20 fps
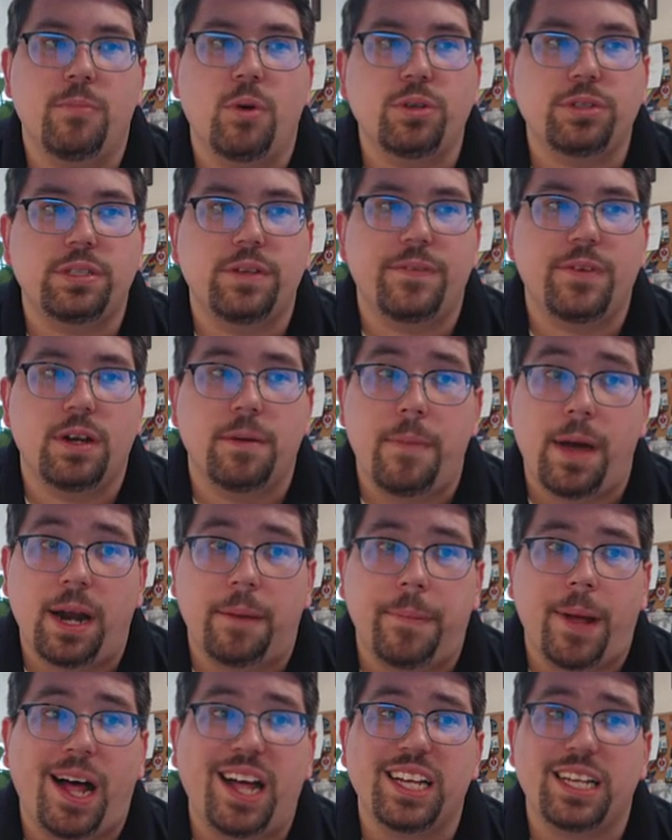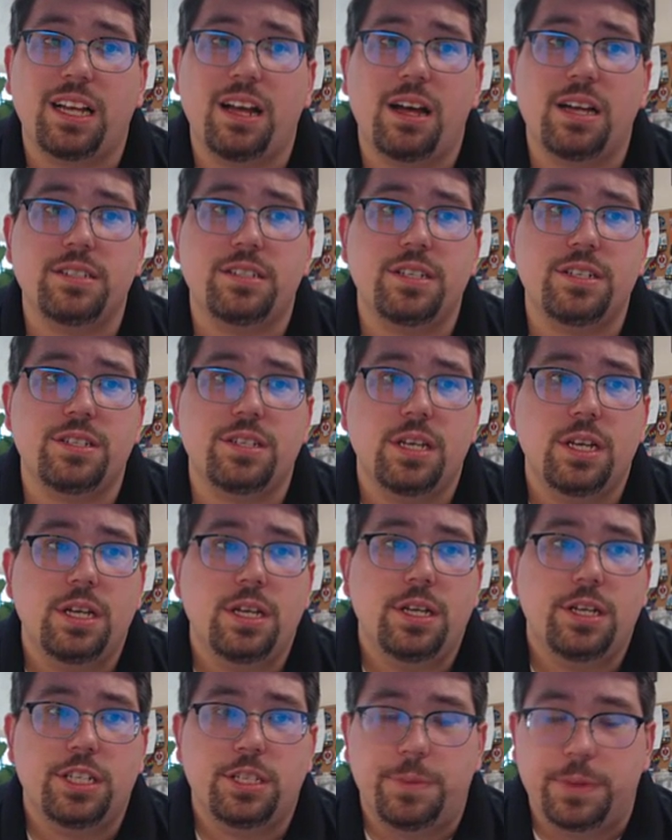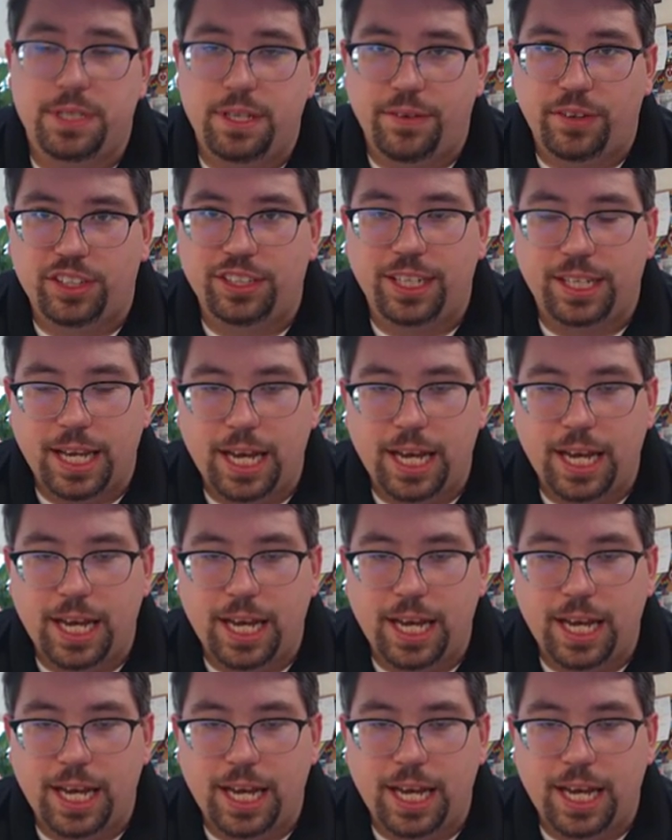Most of your metabolic causes, specifically